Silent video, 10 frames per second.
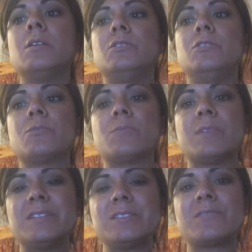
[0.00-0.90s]
your
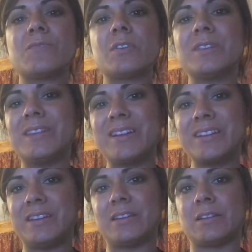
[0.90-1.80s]
risk for
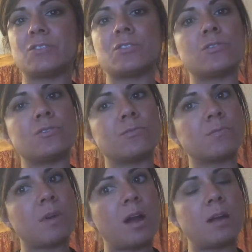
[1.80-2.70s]
lung cancer
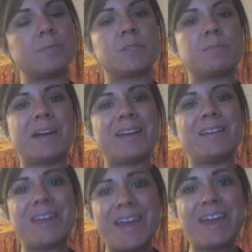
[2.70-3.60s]
drops
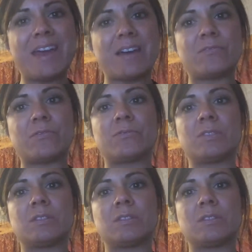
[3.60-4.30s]
by half.